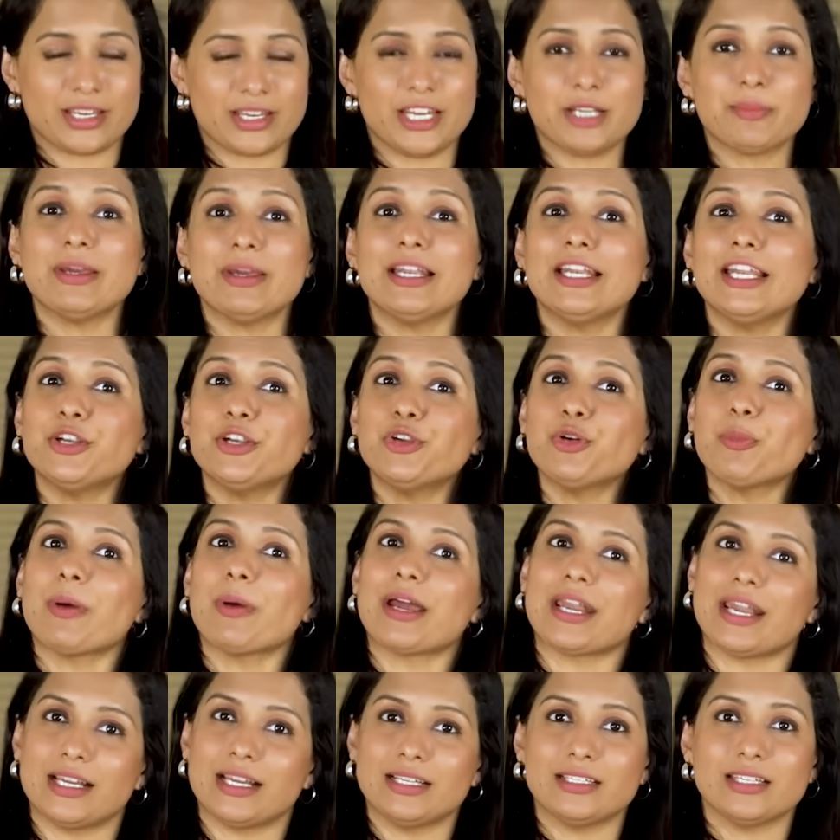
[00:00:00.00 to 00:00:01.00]
It may lead to
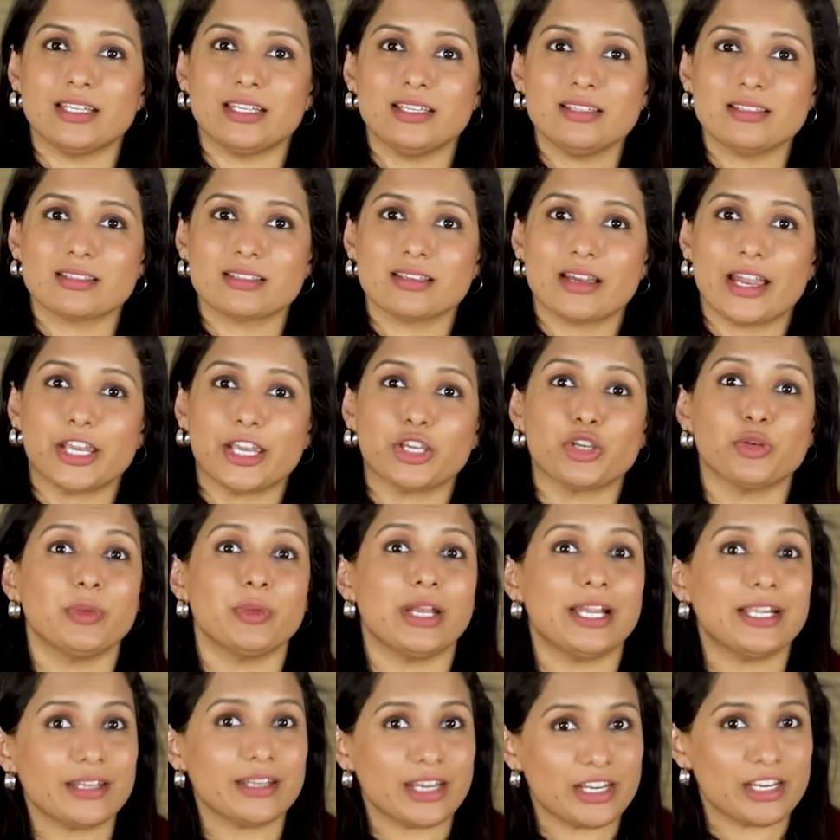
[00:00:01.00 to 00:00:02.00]
penalties,
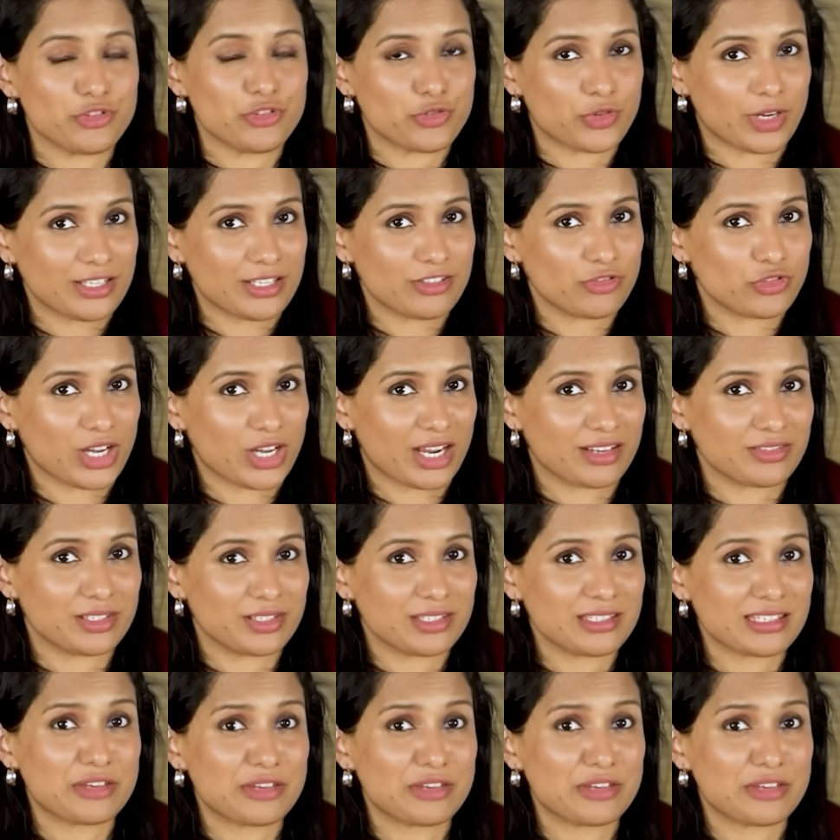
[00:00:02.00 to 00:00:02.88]
accumulate interest charges,